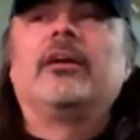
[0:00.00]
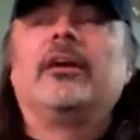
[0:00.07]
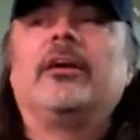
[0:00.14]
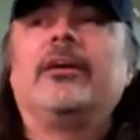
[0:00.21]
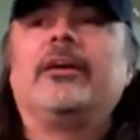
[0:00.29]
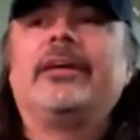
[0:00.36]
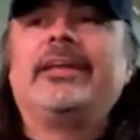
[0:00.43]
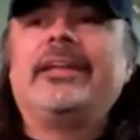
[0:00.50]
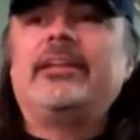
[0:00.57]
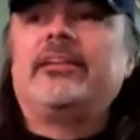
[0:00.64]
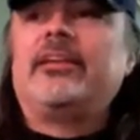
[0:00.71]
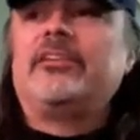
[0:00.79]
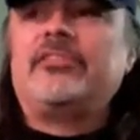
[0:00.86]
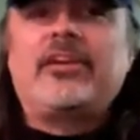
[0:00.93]
Uh, in any
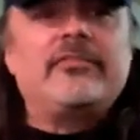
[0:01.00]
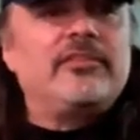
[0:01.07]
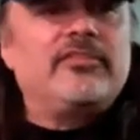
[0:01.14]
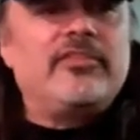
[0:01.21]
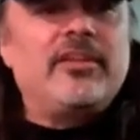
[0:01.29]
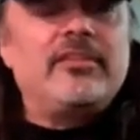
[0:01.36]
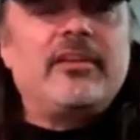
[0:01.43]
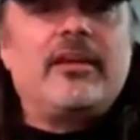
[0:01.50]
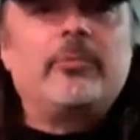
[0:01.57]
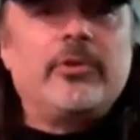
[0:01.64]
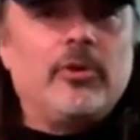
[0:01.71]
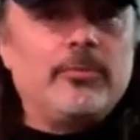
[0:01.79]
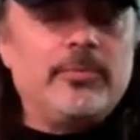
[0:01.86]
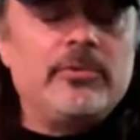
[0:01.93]
case, having said that, we
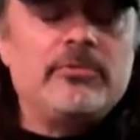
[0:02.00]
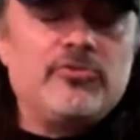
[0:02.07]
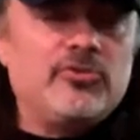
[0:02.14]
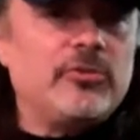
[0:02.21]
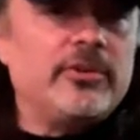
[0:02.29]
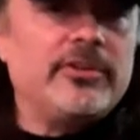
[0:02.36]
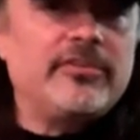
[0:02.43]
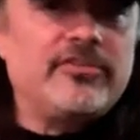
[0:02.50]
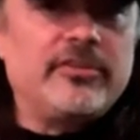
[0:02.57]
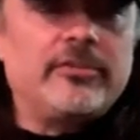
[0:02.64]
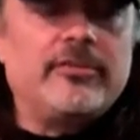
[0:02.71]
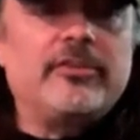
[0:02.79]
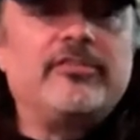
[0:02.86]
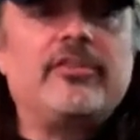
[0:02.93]
hope you enjoyed the
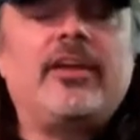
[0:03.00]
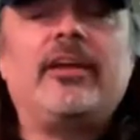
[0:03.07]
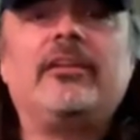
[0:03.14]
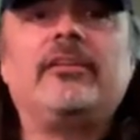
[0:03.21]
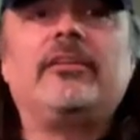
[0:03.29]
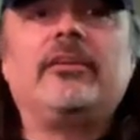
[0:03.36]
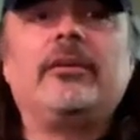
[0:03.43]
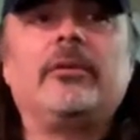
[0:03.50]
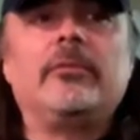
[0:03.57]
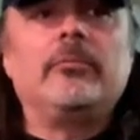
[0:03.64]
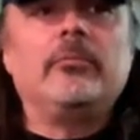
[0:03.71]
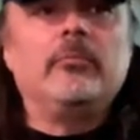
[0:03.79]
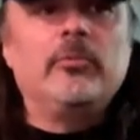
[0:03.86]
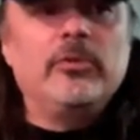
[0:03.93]
series, and uh,
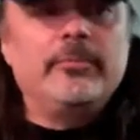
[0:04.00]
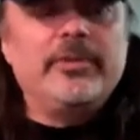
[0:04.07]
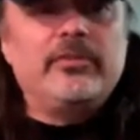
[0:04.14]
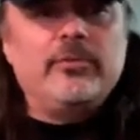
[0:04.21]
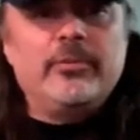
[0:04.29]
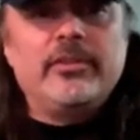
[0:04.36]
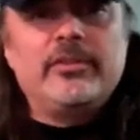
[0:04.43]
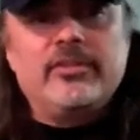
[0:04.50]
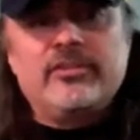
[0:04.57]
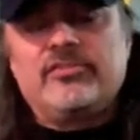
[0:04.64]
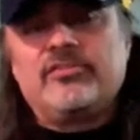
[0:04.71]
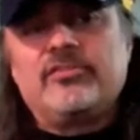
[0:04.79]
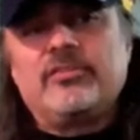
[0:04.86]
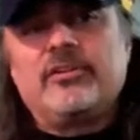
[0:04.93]
we'll be doing
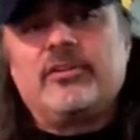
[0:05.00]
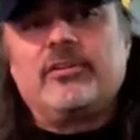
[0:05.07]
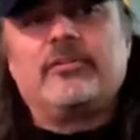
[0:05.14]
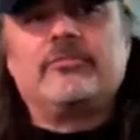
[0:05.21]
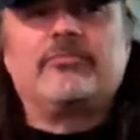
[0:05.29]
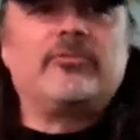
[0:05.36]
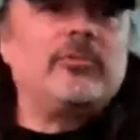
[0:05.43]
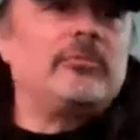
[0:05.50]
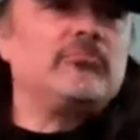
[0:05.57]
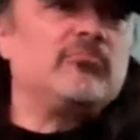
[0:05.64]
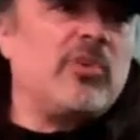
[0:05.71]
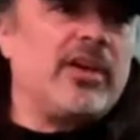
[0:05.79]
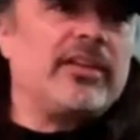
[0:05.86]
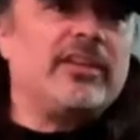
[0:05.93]
this uh, from,
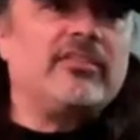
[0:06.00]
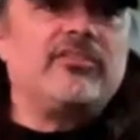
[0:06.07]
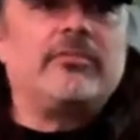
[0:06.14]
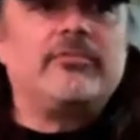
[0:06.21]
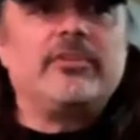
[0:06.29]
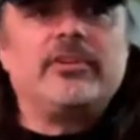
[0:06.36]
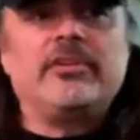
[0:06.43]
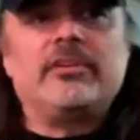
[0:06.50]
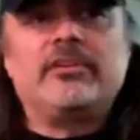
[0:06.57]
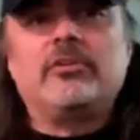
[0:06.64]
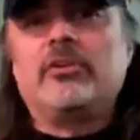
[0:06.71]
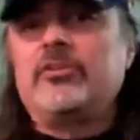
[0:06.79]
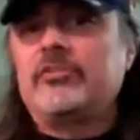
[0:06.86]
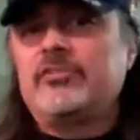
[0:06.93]
I guess, every
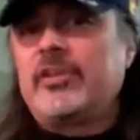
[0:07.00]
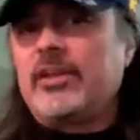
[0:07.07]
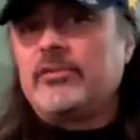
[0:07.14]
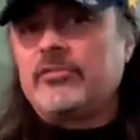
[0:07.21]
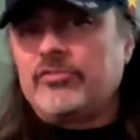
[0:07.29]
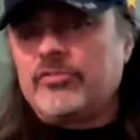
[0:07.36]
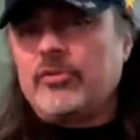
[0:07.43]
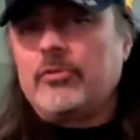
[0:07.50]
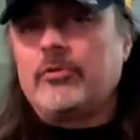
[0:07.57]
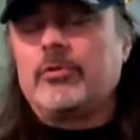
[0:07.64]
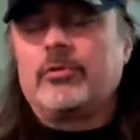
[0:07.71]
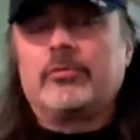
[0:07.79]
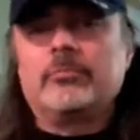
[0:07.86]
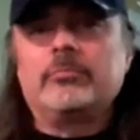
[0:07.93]
other day or so,
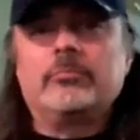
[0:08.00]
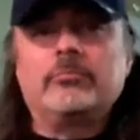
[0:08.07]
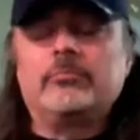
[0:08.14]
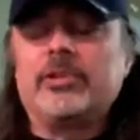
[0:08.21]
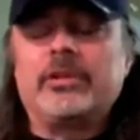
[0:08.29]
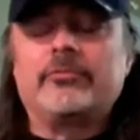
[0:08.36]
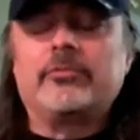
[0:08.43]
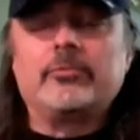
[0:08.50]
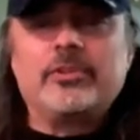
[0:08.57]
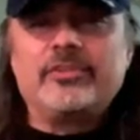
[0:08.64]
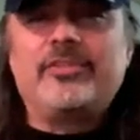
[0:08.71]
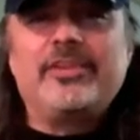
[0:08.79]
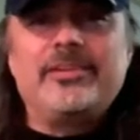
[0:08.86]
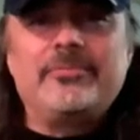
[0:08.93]
or whenever we
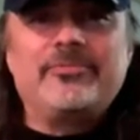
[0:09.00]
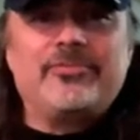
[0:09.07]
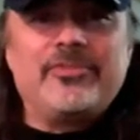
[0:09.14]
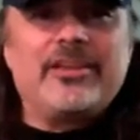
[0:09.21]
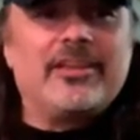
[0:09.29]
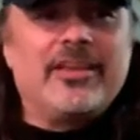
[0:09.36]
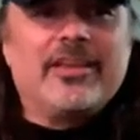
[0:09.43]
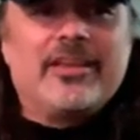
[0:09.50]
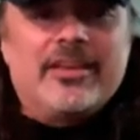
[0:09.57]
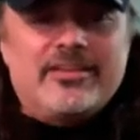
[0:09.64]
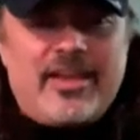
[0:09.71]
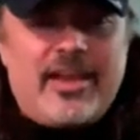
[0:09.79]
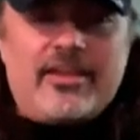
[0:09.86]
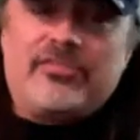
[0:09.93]
deem fit
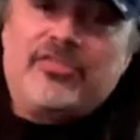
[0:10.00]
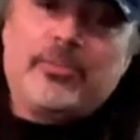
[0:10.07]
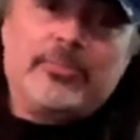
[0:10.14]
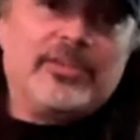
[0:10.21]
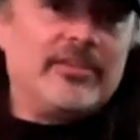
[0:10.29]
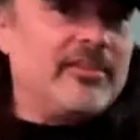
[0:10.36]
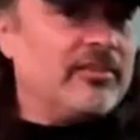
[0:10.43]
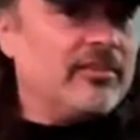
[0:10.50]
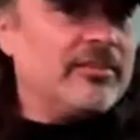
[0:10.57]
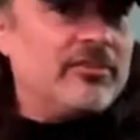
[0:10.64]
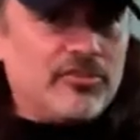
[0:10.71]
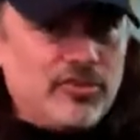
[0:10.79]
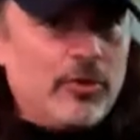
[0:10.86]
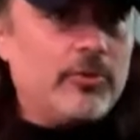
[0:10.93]
to have something to,
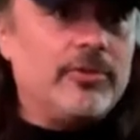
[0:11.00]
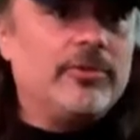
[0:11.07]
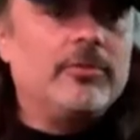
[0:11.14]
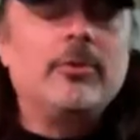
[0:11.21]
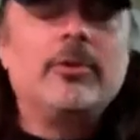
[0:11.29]
to show you.